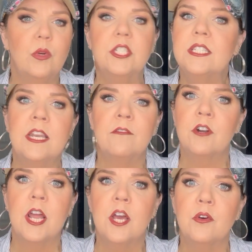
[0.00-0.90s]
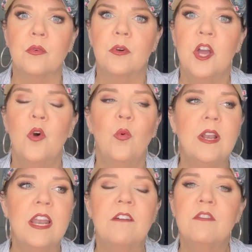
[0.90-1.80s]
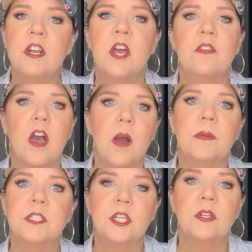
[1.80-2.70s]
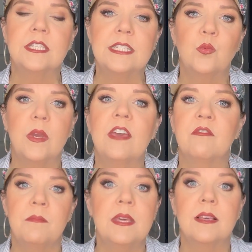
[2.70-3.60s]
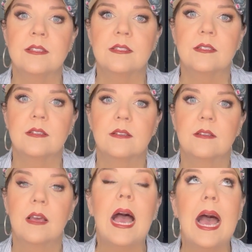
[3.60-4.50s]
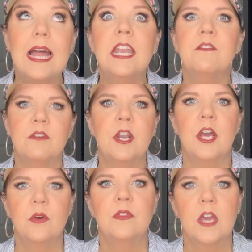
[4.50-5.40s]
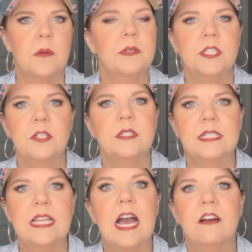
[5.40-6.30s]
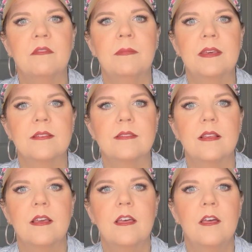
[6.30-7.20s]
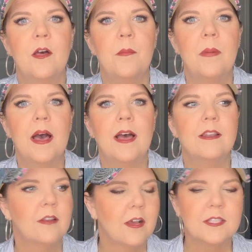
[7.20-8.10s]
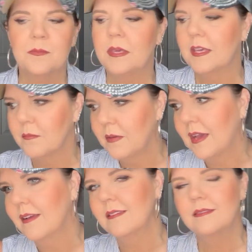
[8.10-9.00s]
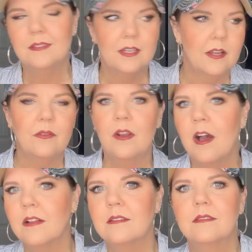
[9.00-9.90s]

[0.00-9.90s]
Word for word: just never know. We never know the opportunities we have missed. I never know the opportunities I've missed by not speaking, by, you know, not